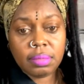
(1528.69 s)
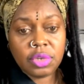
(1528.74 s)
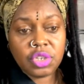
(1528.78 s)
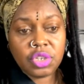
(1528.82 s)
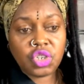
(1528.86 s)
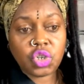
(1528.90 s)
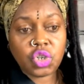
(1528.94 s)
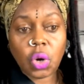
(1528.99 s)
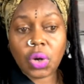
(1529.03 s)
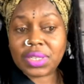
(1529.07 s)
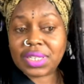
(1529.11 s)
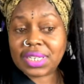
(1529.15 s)

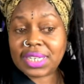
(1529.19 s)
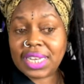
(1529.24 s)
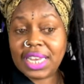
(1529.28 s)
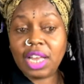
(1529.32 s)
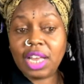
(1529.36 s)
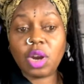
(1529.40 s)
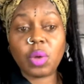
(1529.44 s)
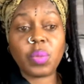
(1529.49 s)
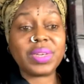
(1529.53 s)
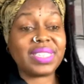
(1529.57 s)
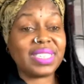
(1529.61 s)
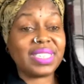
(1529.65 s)
Short's
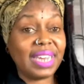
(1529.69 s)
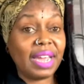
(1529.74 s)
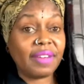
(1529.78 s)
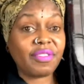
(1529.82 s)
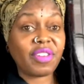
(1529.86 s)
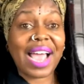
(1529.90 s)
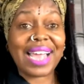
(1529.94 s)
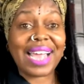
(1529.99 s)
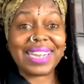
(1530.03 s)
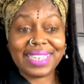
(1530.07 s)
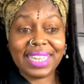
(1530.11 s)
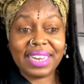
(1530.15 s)
killer was
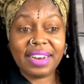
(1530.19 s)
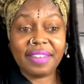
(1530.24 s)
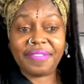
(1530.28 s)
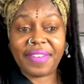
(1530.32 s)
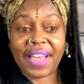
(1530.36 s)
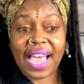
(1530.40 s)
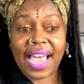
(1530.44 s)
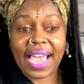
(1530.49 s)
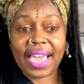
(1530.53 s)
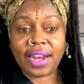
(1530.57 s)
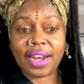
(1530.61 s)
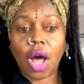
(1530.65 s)
never
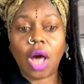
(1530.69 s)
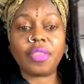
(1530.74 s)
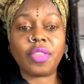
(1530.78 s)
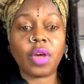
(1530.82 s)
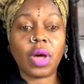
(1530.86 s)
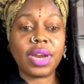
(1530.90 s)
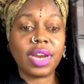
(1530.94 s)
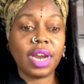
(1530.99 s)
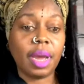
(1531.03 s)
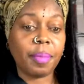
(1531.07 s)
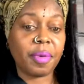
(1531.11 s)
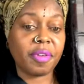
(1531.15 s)
identified, although
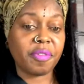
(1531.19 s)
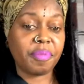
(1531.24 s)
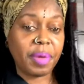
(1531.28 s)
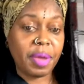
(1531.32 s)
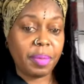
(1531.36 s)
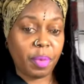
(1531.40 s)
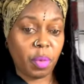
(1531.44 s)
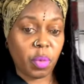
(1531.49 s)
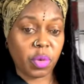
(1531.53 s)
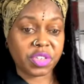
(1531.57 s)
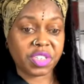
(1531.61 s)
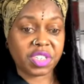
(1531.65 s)
a number of
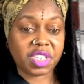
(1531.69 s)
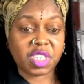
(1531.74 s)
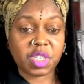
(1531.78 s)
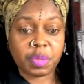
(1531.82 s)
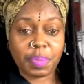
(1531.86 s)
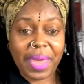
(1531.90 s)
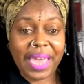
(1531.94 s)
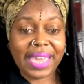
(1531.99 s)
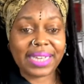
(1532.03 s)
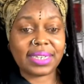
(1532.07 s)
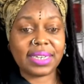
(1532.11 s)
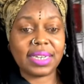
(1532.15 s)
people were
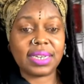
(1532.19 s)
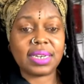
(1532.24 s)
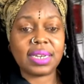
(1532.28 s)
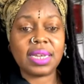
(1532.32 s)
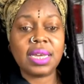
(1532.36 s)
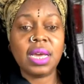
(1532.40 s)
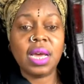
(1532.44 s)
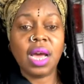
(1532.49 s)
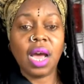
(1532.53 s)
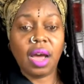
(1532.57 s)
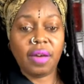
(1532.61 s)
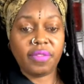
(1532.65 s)
suspected
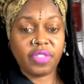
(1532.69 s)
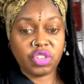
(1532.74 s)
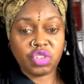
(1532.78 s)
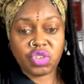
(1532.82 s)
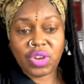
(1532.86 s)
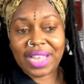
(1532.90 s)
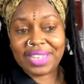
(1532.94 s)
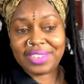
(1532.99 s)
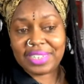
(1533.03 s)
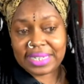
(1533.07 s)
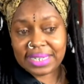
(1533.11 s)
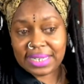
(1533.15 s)
of the
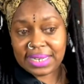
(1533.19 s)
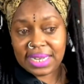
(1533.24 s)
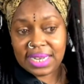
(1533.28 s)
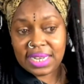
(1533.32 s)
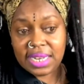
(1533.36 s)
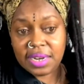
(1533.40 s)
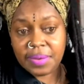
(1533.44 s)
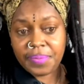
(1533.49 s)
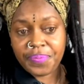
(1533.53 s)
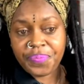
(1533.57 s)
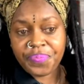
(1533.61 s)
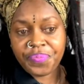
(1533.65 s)
tragic
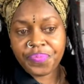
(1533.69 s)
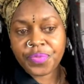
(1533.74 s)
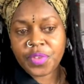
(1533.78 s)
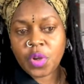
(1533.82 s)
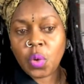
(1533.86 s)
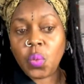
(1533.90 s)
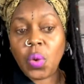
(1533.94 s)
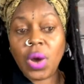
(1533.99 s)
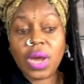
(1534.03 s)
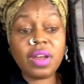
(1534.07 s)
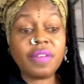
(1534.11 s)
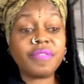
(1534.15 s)
deed.
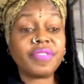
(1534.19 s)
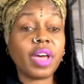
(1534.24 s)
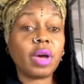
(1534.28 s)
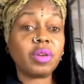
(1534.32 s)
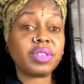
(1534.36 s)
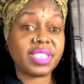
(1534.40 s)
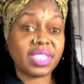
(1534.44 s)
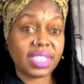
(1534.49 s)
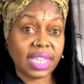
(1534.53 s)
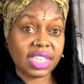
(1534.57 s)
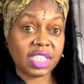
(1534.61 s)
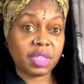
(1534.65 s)
One of
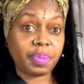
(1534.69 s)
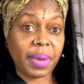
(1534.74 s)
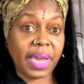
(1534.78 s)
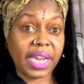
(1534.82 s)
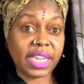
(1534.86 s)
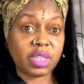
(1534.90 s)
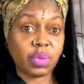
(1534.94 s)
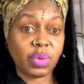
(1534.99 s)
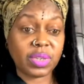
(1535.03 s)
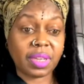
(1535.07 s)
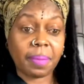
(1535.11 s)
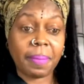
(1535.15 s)
those
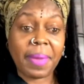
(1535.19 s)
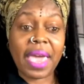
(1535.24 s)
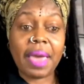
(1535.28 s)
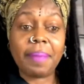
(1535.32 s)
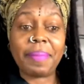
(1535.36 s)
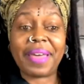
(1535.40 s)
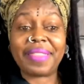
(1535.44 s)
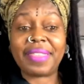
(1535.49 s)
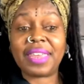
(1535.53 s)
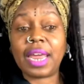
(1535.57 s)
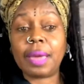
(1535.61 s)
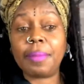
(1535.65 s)
suspects was a man
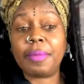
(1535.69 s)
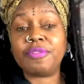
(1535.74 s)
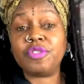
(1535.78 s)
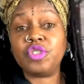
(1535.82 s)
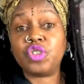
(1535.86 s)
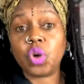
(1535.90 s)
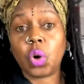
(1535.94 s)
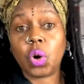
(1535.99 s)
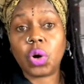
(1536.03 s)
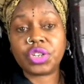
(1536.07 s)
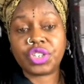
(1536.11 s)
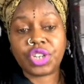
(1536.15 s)
by the name of
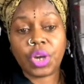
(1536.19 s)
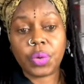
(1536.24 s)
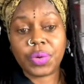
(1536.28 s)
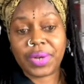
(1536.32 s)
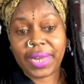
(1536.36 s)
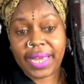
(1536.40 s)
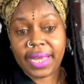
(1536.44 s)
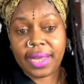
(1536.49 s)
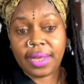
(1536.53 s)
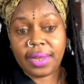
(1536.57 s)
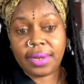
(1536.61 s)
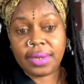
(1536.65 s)
George
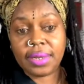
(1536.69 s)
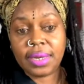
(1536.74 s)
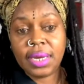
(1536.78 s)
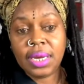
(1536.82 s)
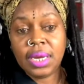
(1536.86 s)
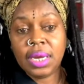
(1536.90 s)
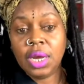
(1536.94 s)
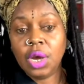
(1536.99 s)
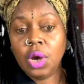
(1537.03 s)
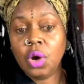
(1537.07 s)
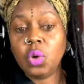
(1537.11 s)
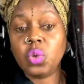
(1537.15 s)
Hodel,
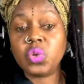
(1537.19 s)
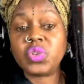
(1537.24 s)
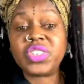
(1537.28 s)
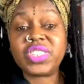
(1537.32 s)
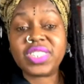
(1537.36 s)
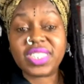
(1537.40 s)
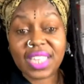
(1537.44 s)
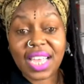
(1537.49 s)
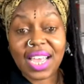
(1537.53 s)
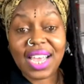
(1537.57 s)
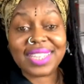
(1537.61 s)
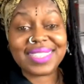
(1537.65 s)
whose
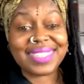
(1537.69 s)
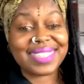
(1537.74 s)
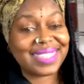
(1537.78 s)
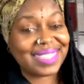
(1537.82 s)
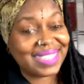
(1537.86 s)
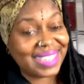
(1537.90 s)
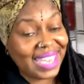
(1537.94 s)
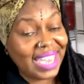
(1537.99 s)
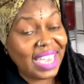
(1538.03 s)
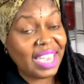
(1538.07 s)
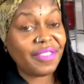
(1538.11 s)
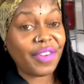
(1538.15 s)
son,
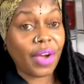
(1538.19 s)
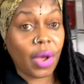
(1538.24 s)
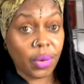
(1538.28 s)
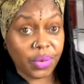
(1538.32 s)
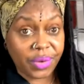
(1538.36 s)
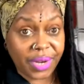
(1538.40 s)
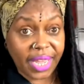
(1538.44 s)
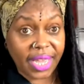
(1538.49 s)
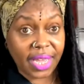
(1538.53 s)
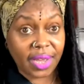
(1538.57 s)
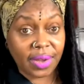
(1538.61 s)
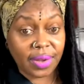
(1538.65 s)
Steve
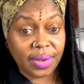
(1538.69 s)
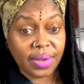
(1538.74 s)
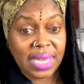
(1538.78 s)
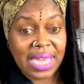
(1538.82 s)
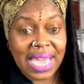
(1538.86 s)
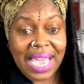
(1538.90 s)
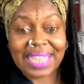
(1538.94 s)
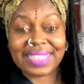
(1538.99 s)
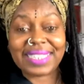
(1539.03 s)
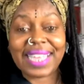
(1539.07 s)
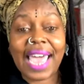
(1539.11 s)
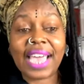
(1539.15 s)
Hodel,
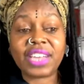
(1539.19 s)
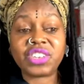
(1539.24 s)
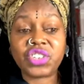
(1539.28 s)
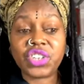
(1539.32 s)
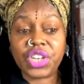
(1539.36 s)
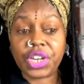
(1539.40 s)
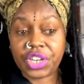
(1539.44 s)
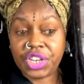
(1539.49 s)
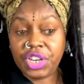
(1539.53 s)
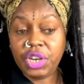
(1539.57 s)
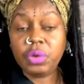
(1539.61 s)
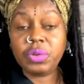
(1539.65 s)
has
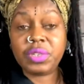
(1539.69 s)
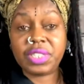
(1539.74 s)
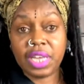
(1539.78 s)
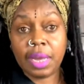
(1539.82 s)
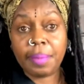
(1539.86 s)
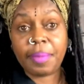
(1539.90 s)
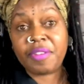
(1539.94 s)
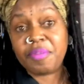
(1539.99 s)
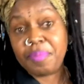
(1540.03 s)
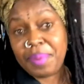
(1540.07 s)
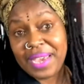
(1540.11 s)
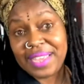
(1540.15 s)
actually accused
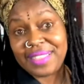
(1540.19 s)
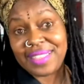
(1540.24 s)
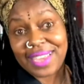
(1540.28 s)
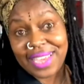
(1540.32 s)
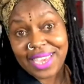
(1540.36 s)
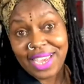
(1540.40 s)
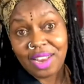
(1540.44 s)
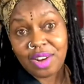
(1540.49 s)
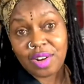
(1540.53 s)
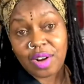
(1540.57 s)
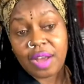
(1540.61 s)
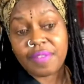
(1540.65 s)
him of being the
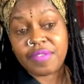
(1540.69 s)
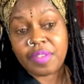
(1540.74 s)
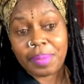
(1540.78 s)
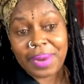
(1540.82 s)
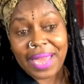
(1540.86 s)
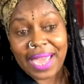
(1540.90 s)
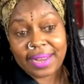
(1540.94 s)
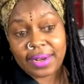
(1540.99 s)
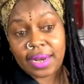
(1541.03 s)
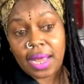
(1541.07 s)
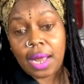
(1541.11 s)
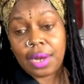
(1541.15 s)
killer of the
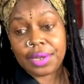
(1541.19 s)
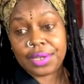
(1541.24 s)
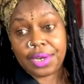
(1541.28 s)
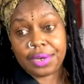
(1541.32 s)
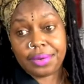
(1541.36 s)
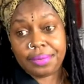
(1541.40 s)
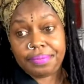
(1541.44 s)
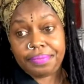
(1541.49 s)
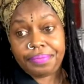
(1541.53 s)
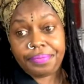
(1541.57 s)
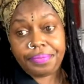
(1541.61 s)
Black Dahlia.